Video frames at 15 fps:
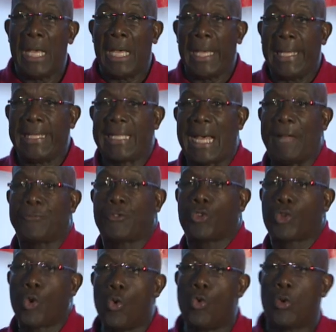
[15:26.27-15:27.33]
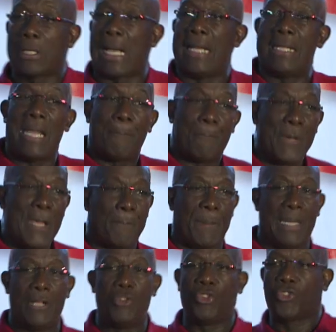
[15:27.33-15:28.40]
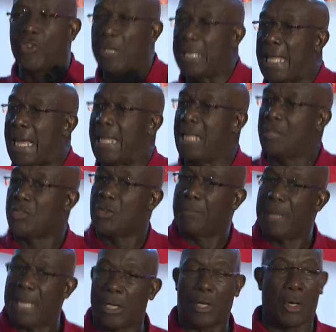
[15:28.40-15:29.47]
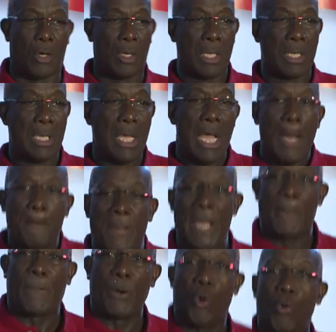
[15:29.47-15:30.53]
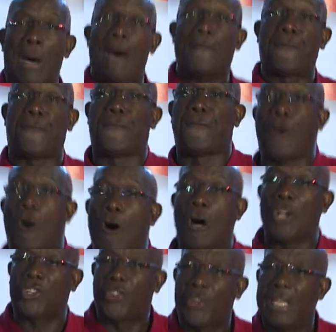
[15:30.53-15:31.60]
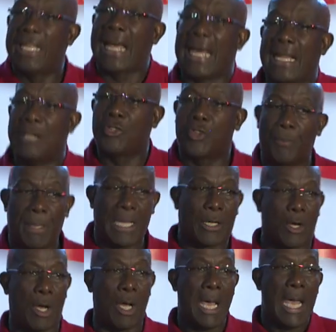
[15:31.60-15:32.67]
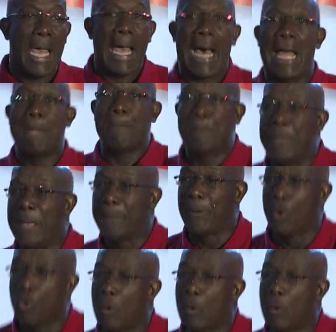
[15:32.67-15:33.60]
it have two kind of people in Trinidad and Tobago. People who are for Trinidad and Tobago and people who